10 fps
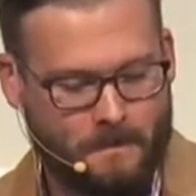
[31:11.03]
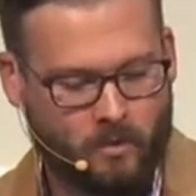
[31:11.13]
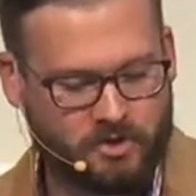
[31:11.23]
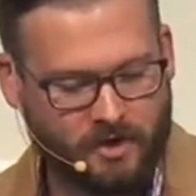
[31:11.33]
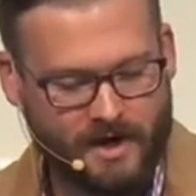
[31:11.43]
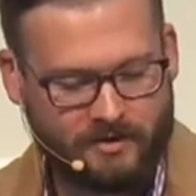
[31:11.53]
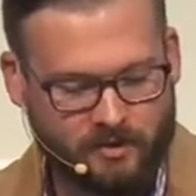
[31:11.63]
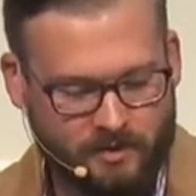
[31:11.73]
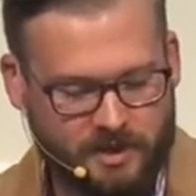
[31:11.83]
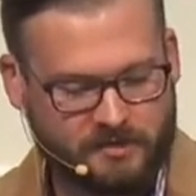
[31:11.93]
We try to
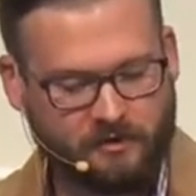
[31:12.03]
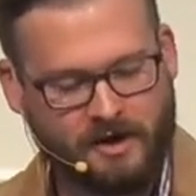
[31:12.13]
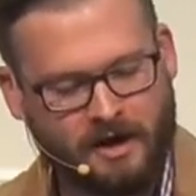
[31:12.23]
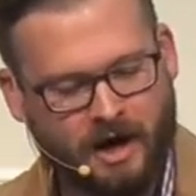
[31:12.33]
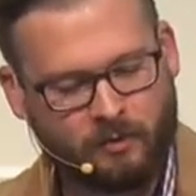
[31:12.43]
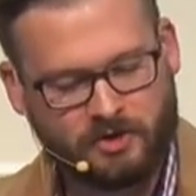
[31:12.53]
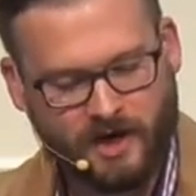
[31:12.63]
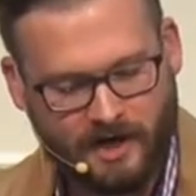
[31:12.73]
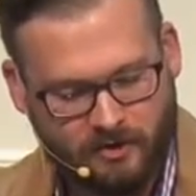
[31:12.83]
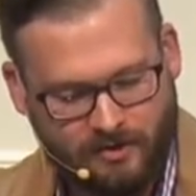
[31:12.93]
do this for God. We
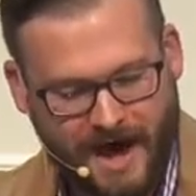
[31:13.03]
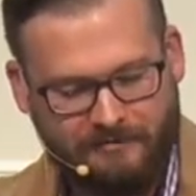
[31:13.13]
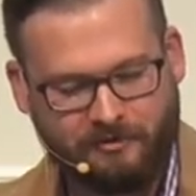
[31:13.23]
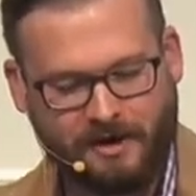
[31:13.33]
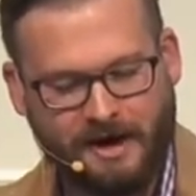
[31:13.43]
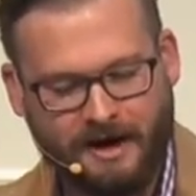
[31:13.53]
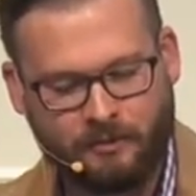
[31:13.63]
try to do that for God.